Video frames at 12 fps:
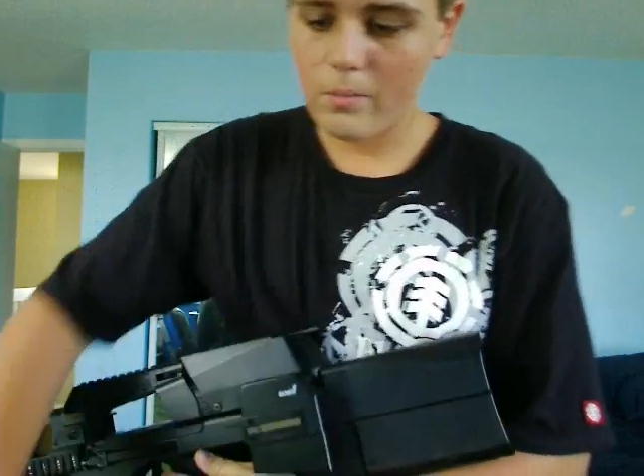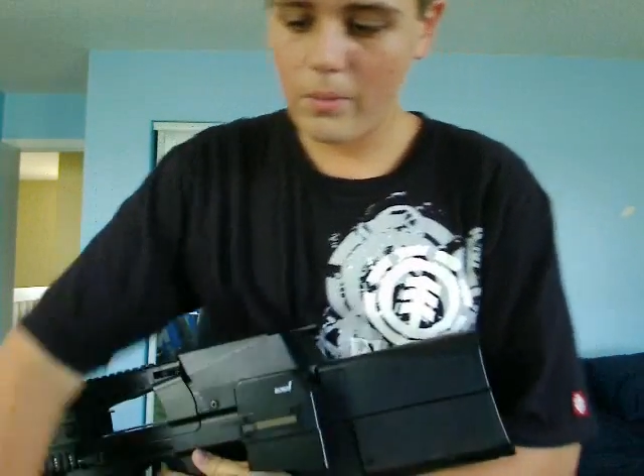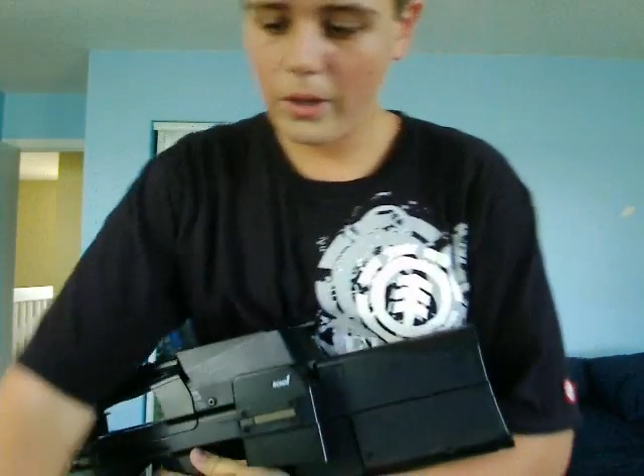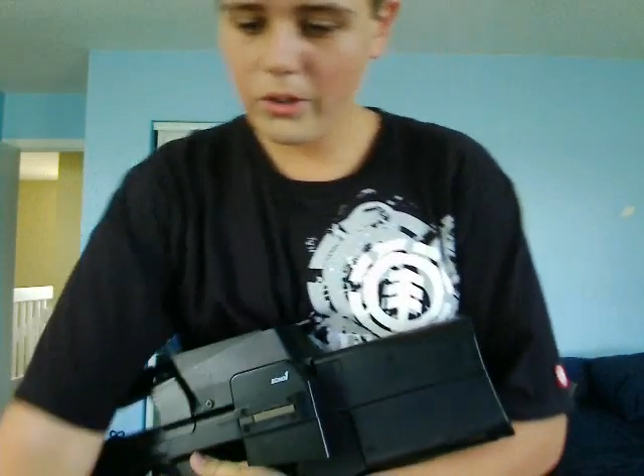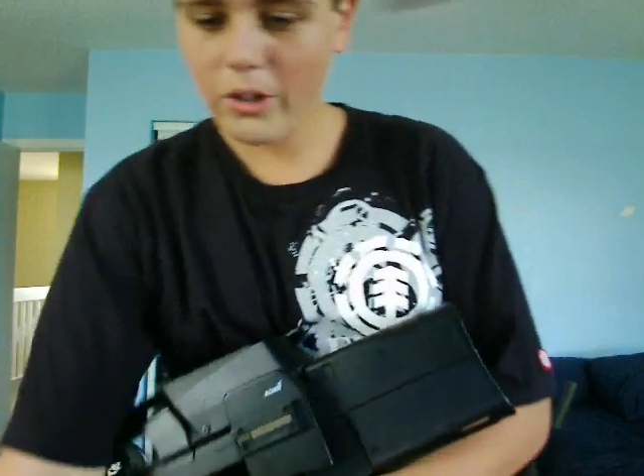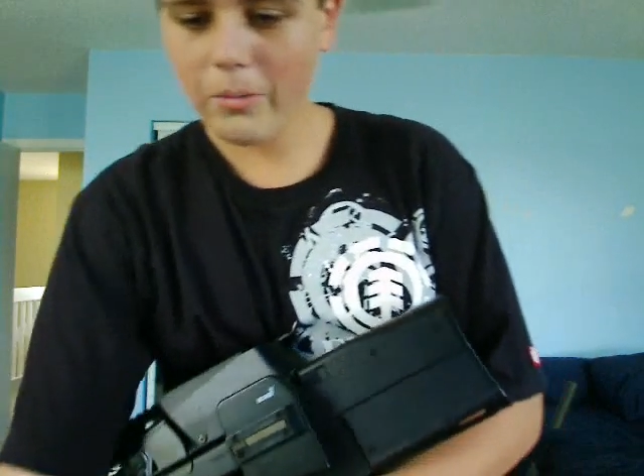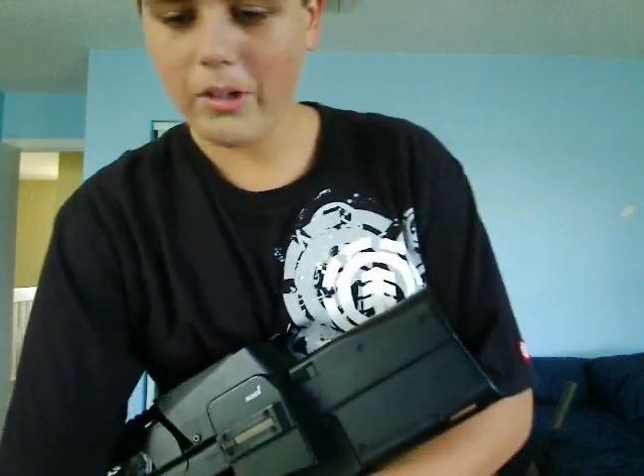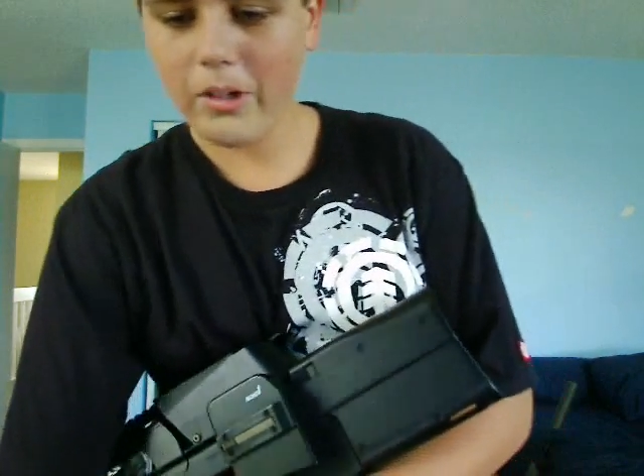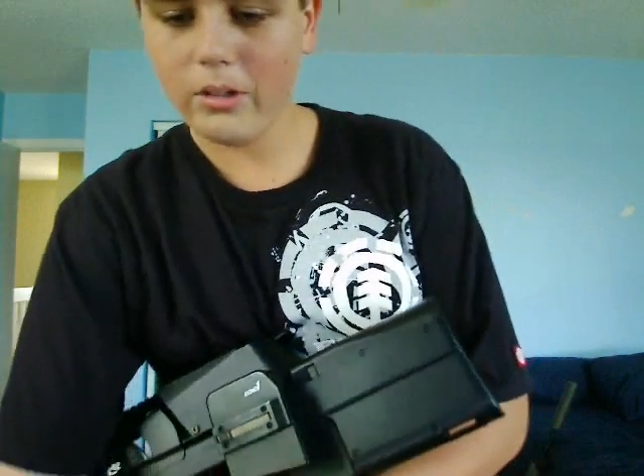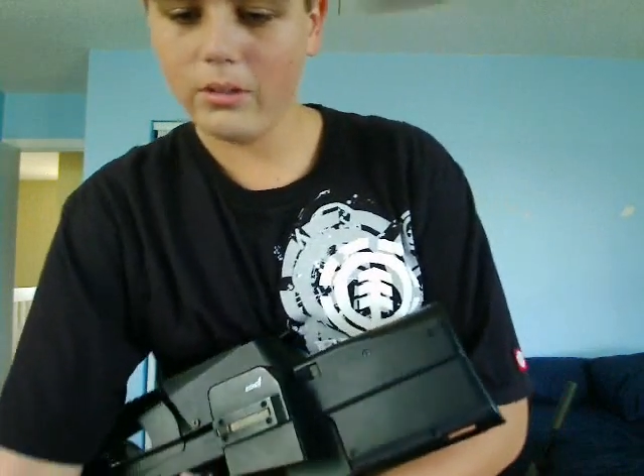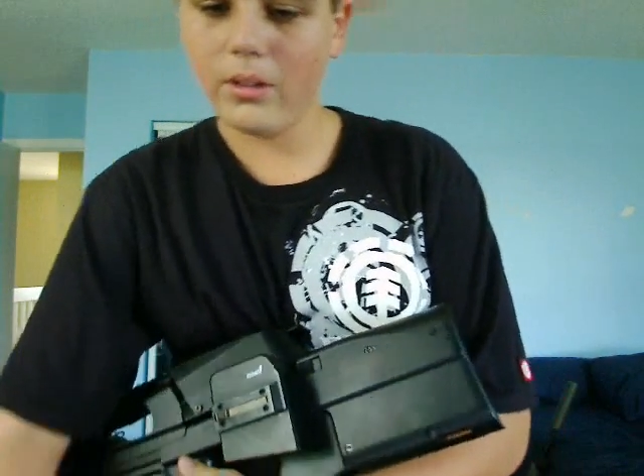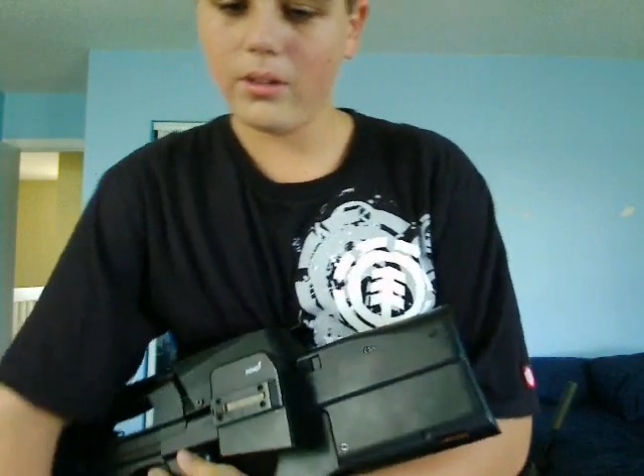Make sure when
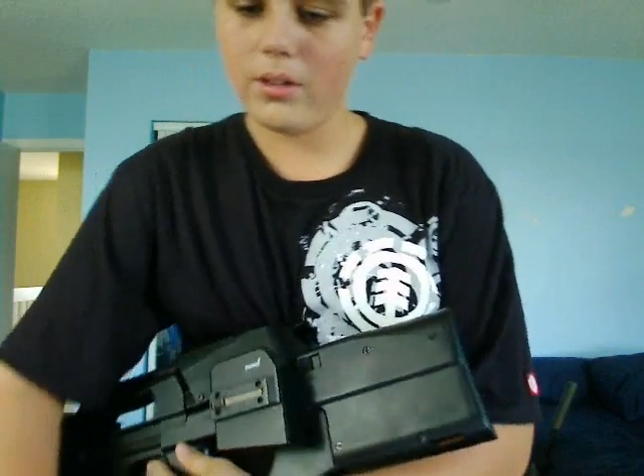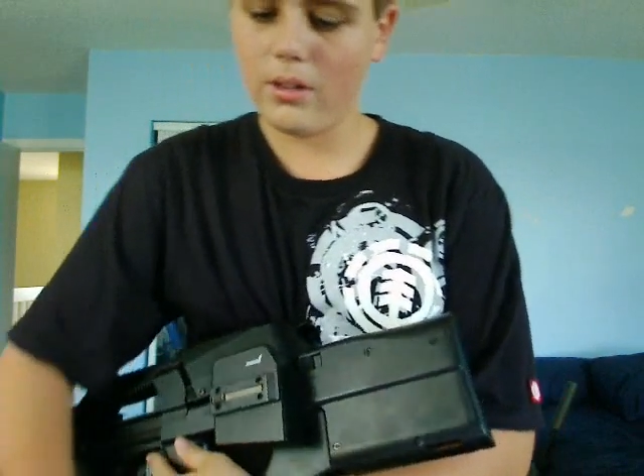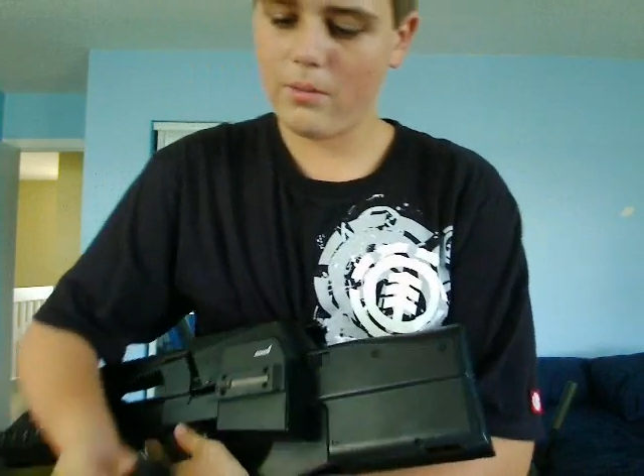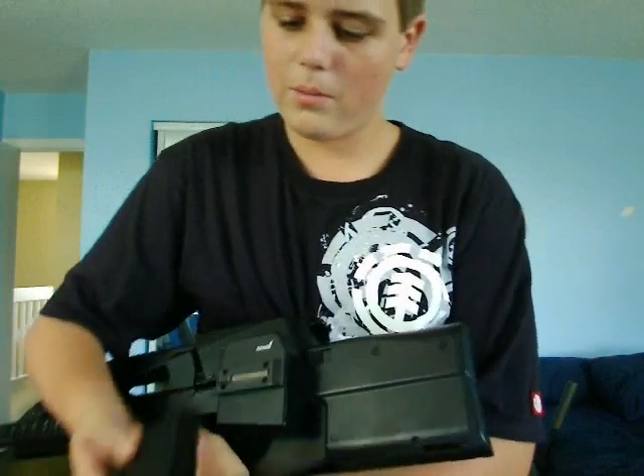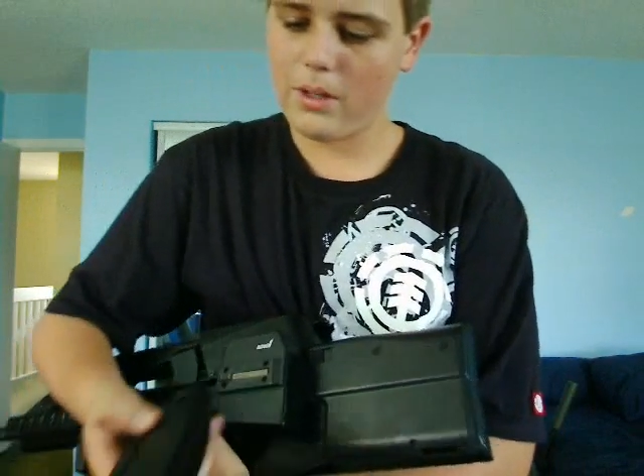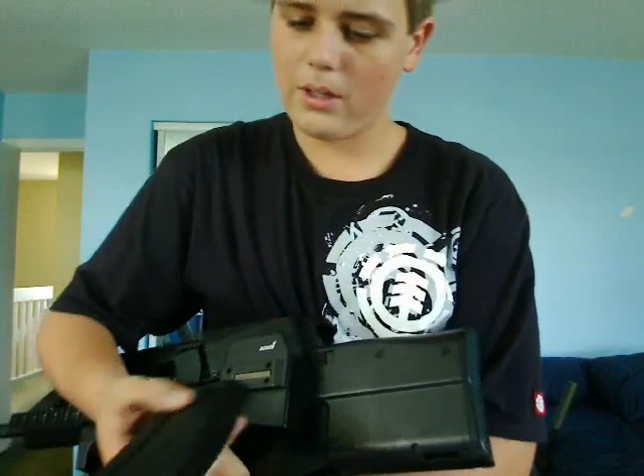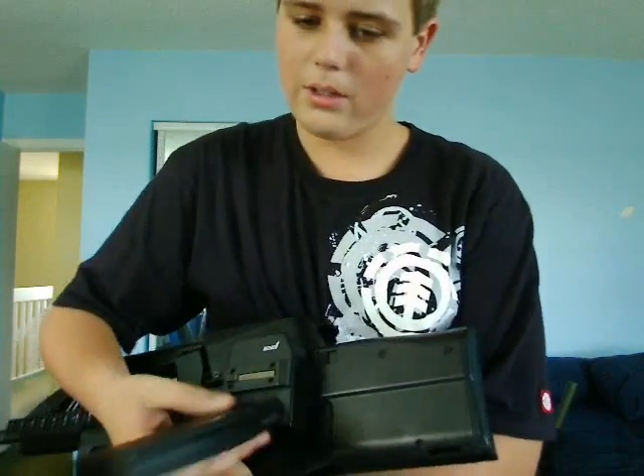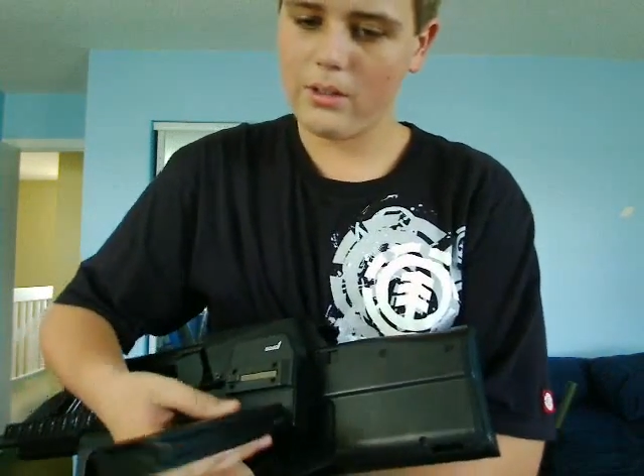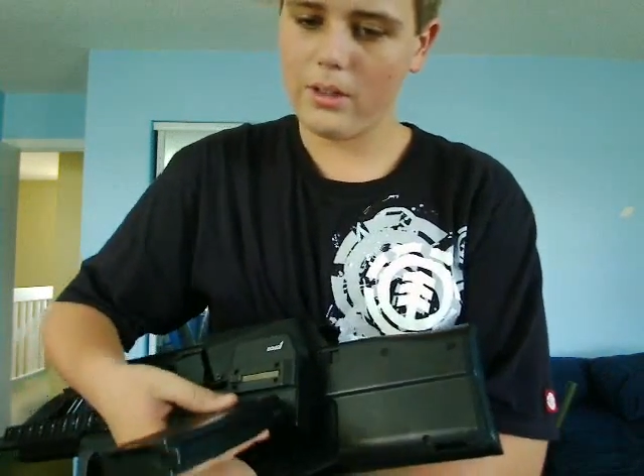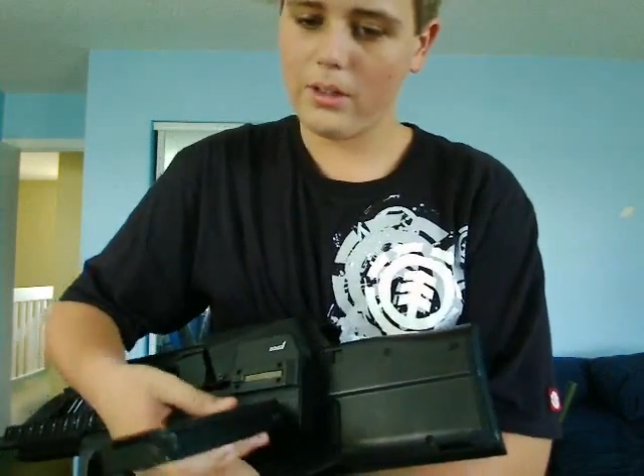you're doing this you have the mag in,